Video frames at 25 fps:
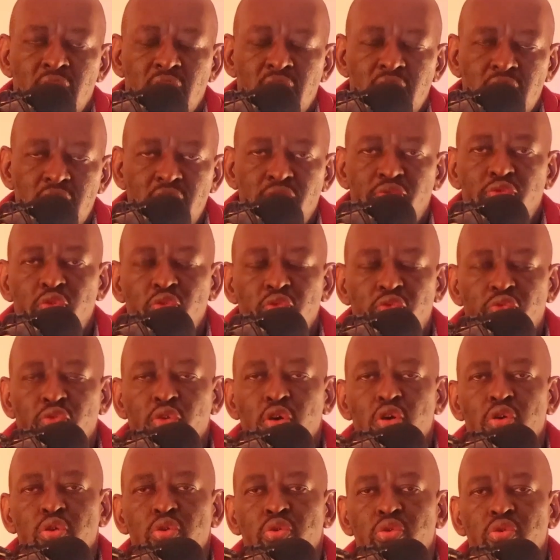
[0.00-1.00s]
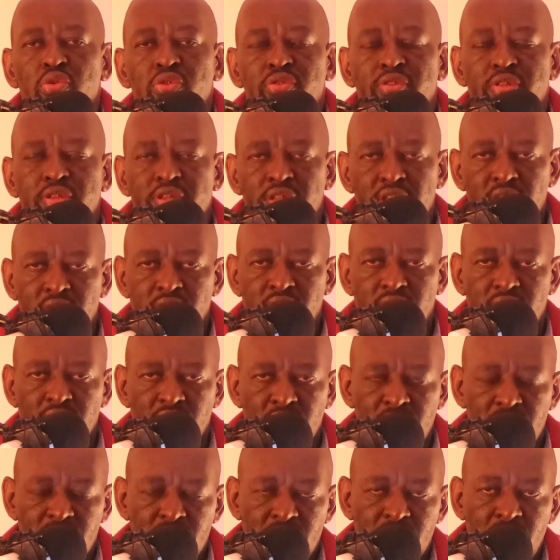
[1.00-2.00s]
And if you follow these
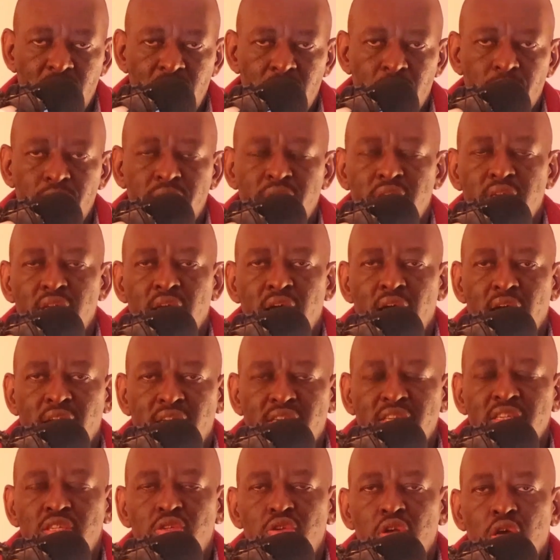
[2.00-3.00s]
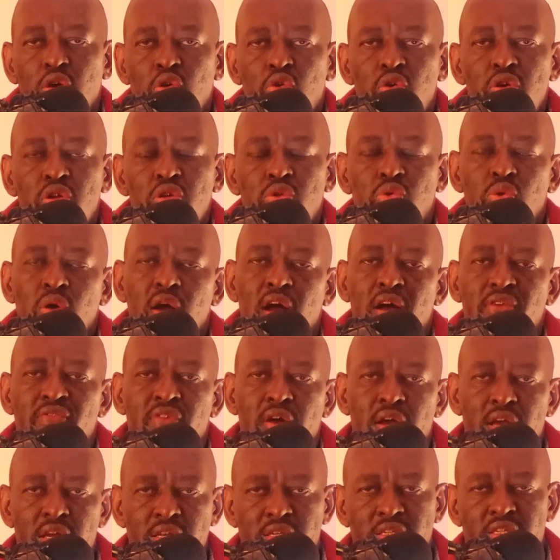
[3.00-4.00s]
3 steps, at least you are going to have a
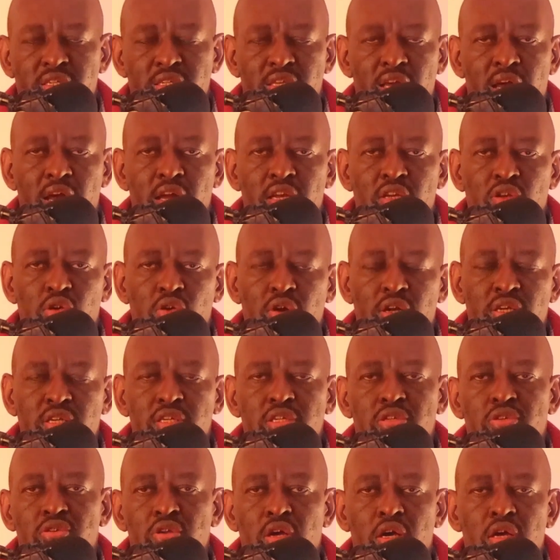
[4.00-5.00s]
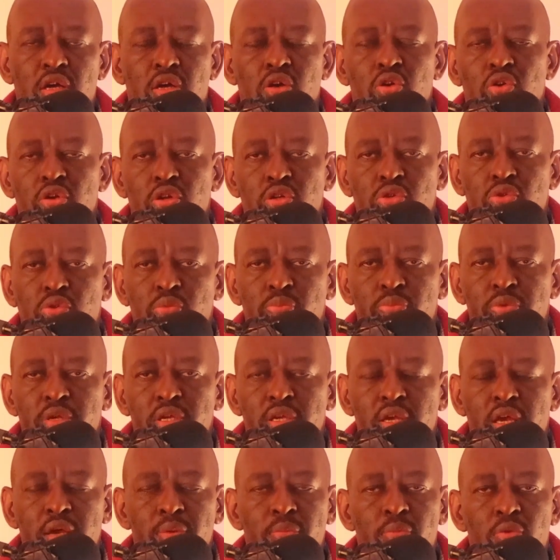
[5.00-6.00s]
head start, or at least you are going to be
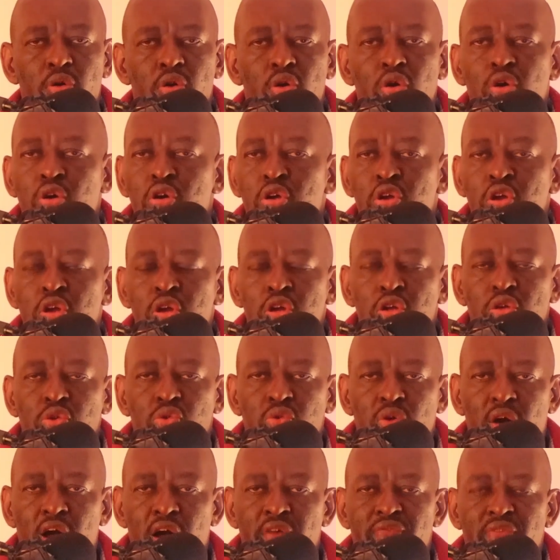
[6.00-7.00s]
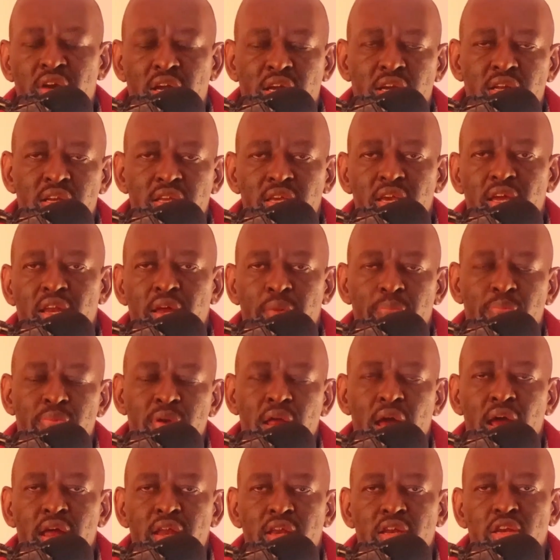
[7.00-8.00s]
able to have a clearer
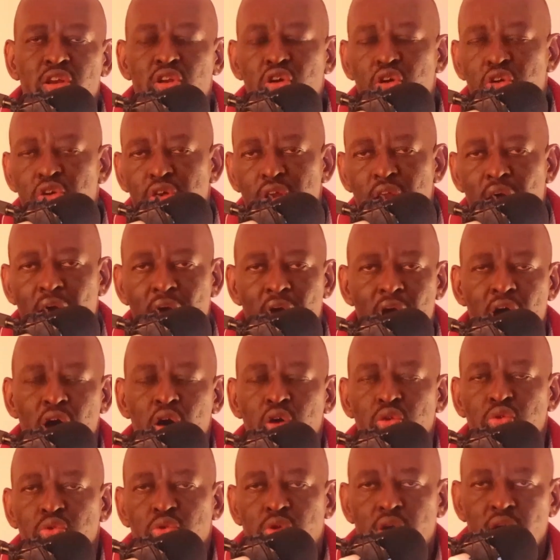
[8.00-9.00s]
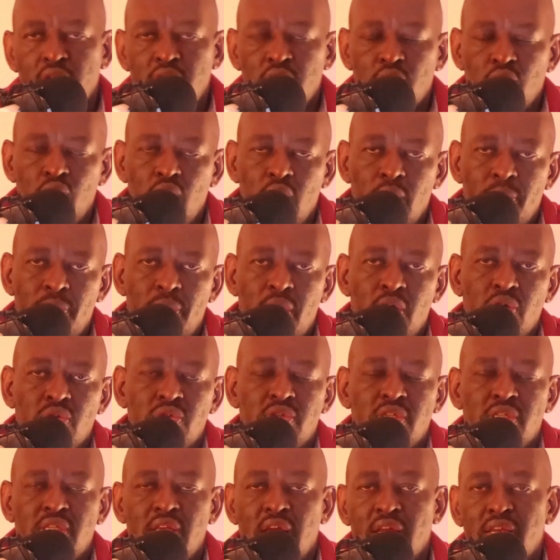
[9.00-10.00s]
plan on how you can go about
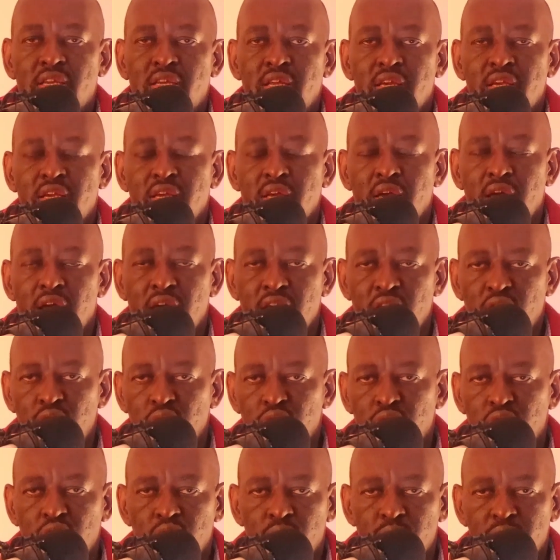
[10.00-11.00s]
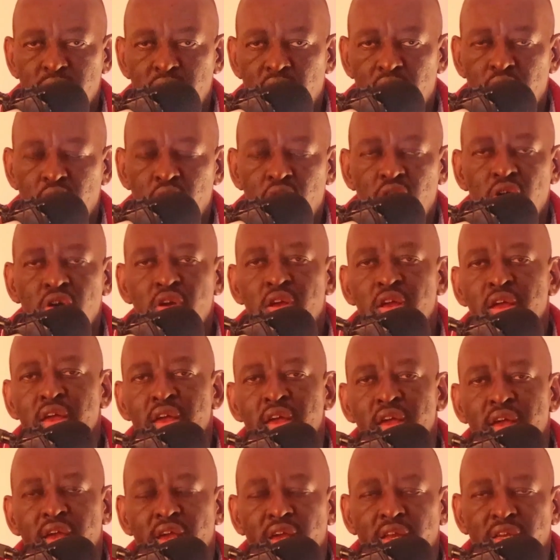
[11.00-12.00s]
starting a YouTube channel
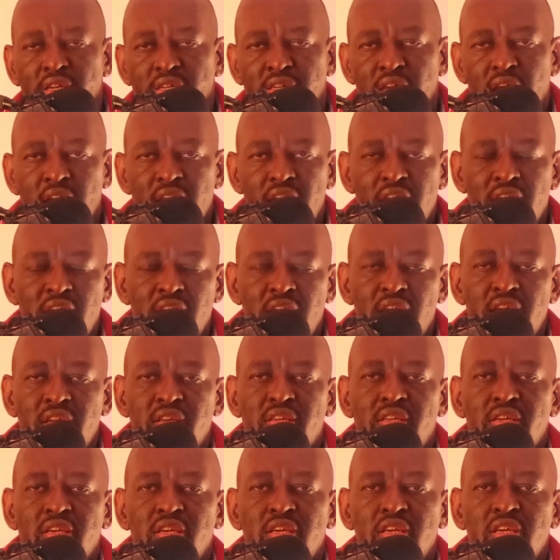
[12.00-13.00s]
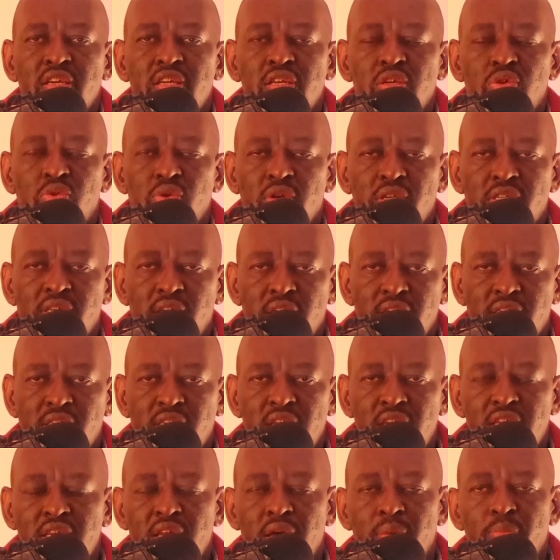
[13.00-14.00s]
and turning it into a
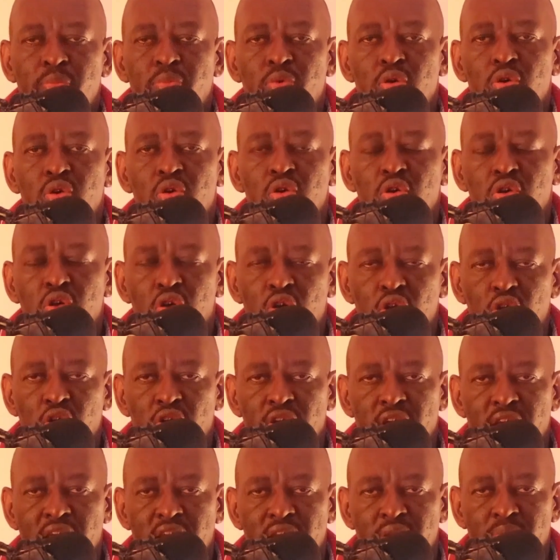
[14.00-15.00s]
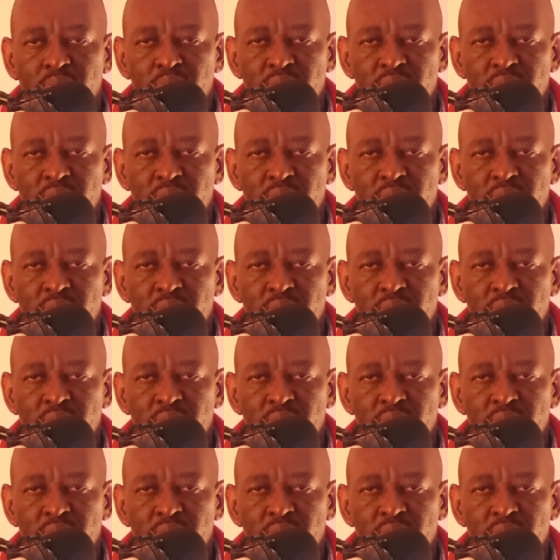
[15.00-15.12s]
sustainable online